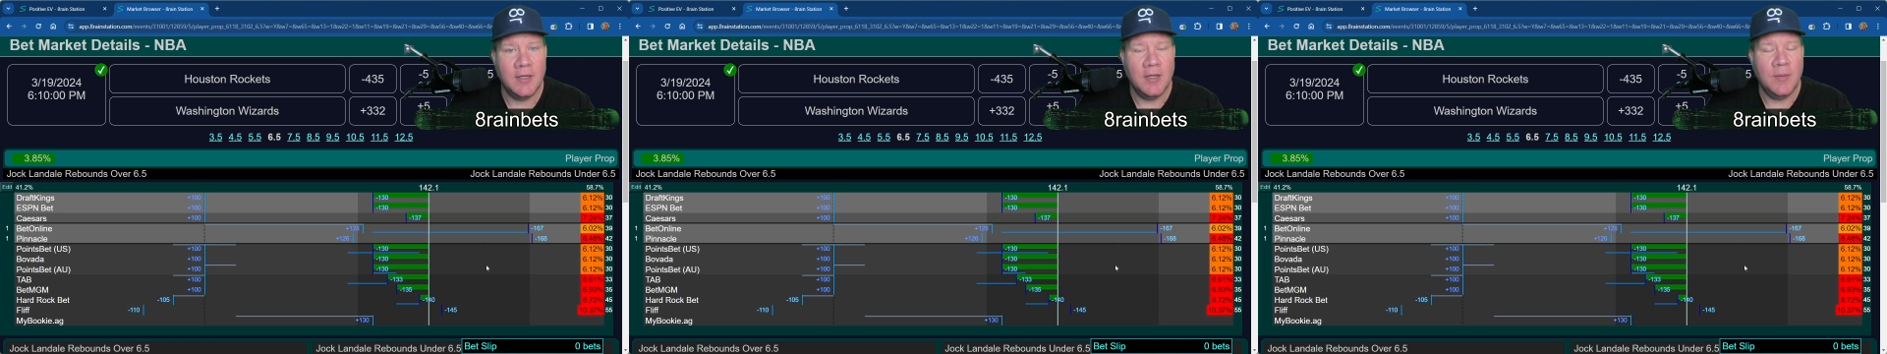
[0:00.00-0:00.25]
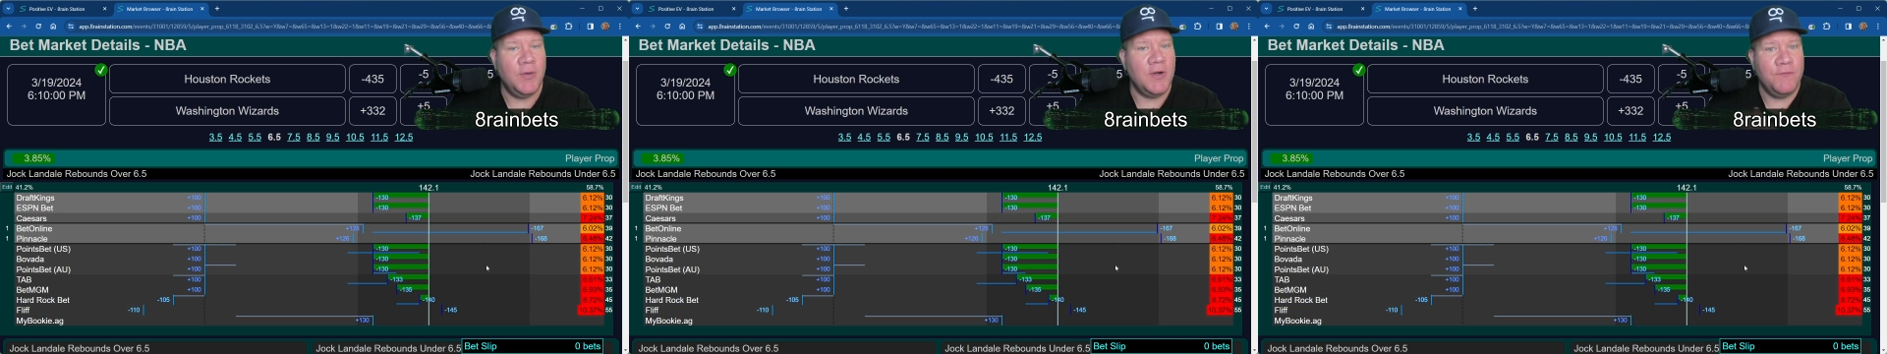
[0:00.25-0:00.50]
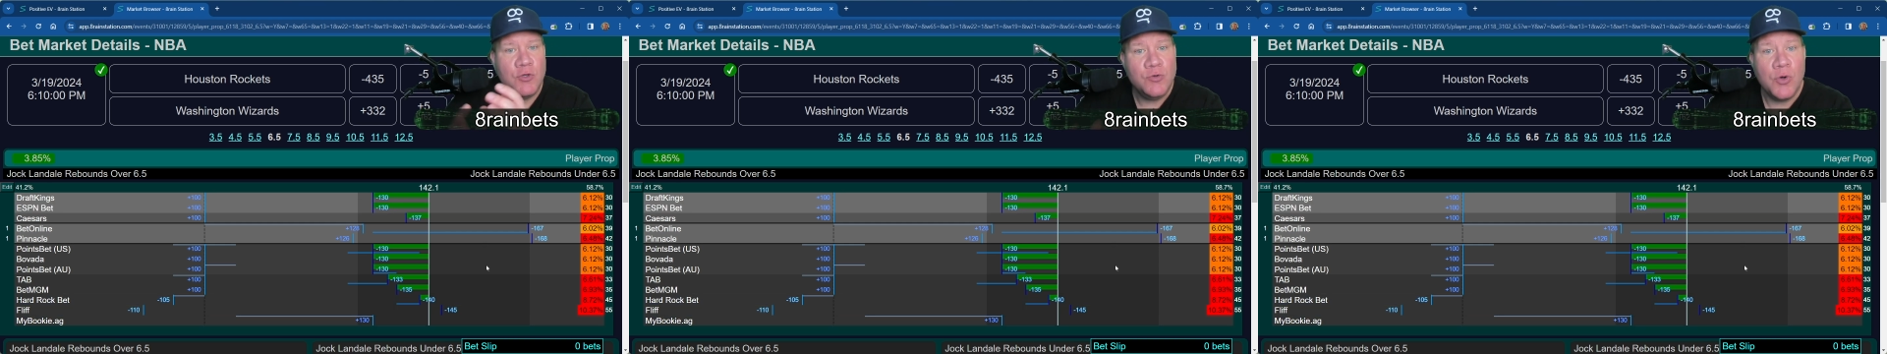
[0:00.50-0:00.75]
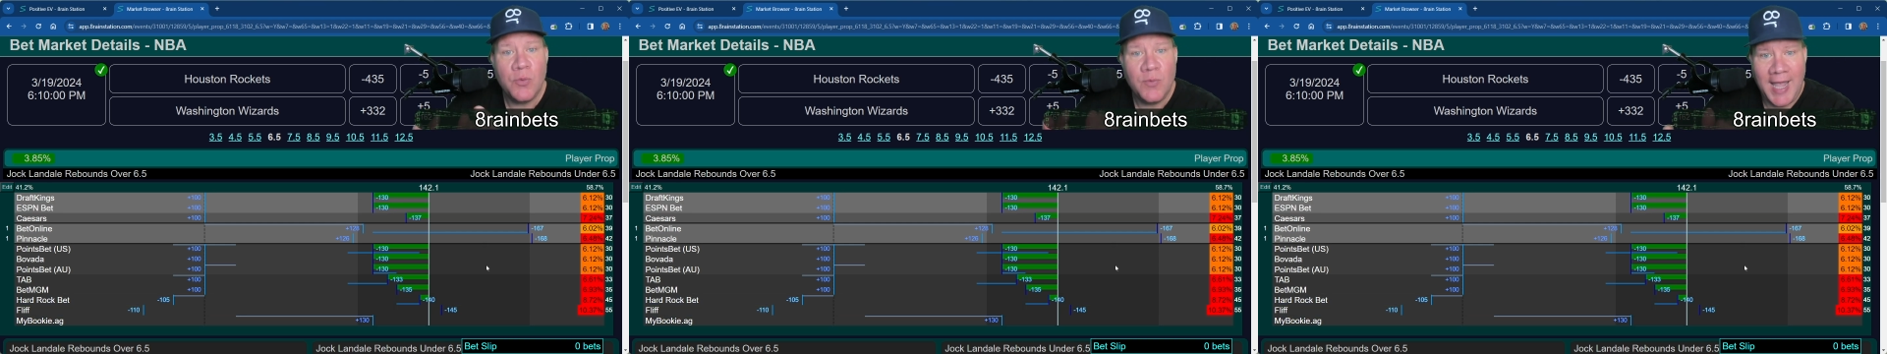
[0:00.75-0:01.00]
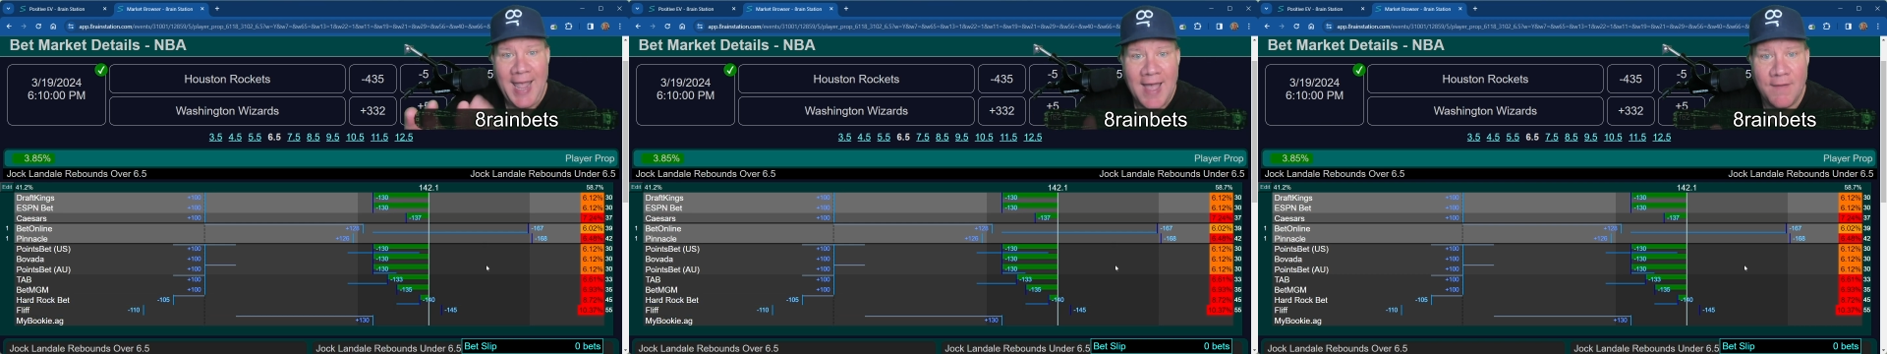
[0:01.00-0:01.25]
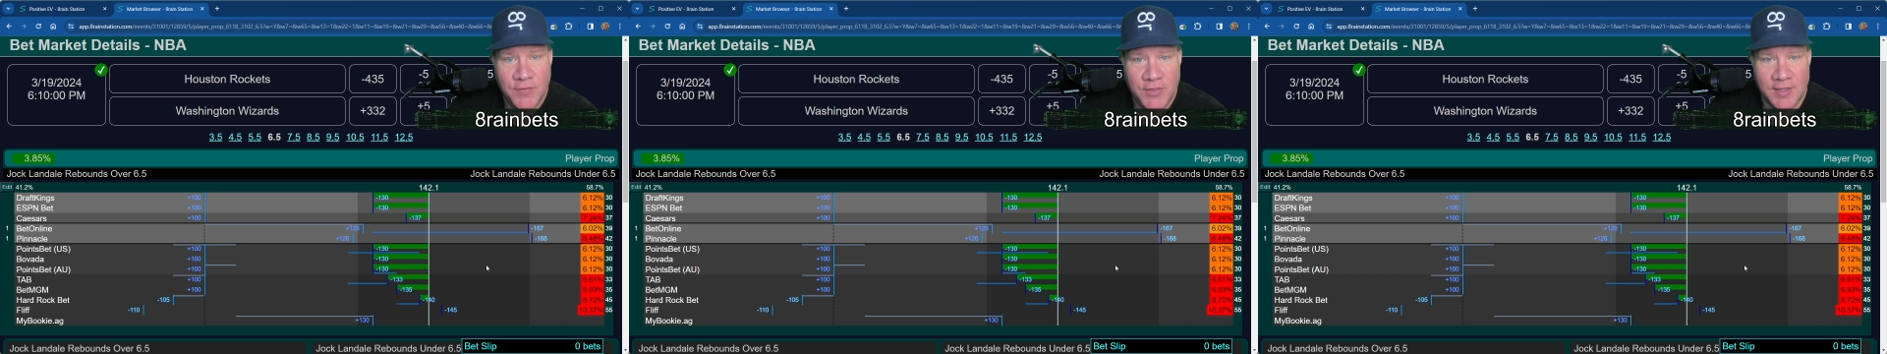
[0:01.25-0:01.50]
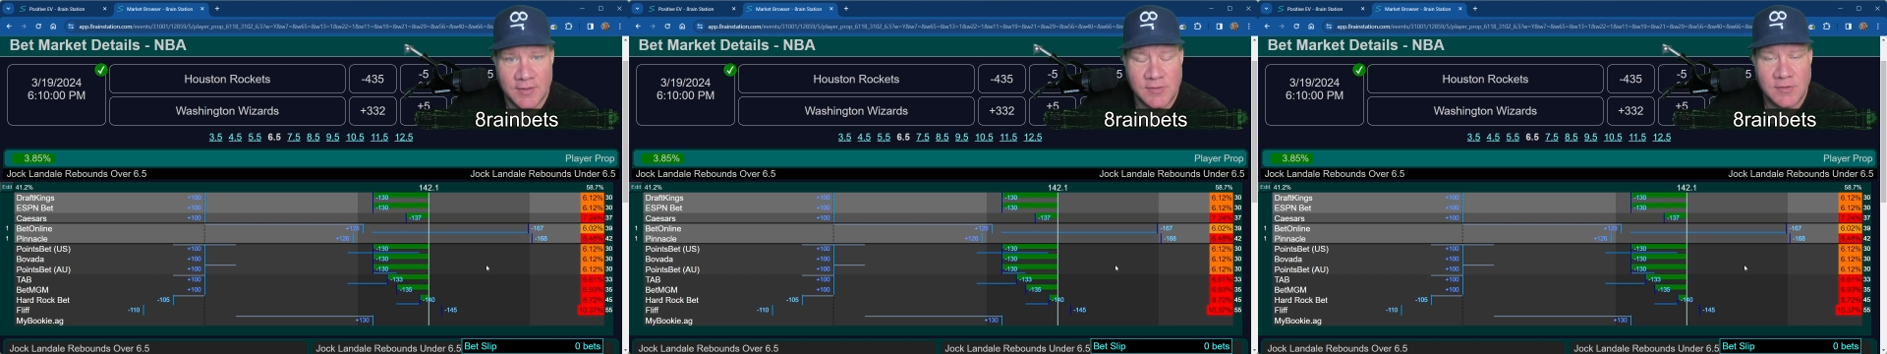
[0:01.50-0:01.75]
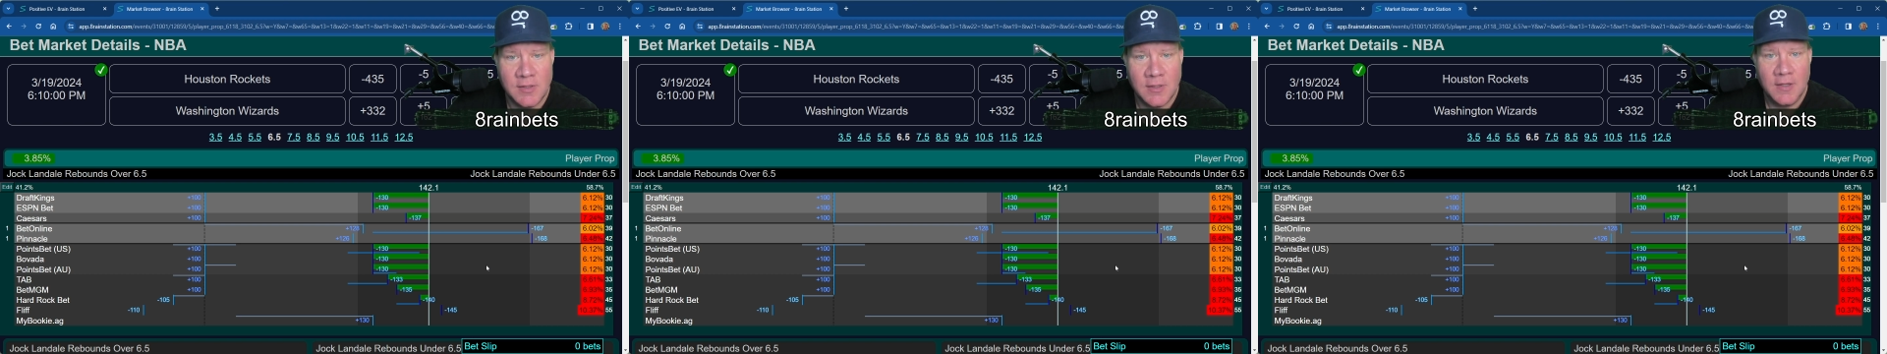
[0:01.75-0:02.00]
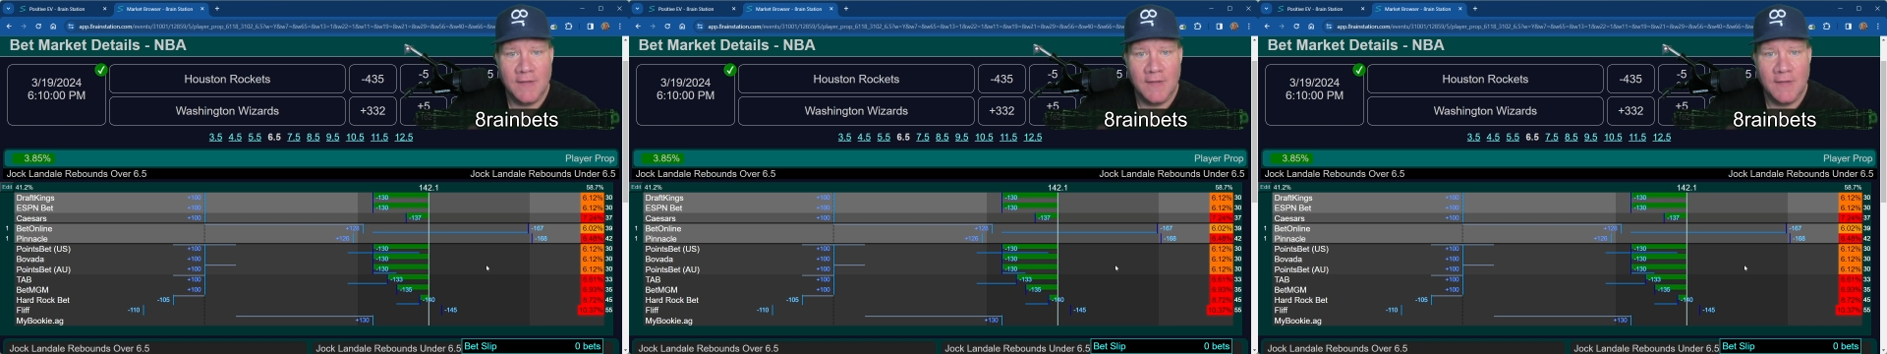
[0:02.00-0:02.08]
But if you don't have this,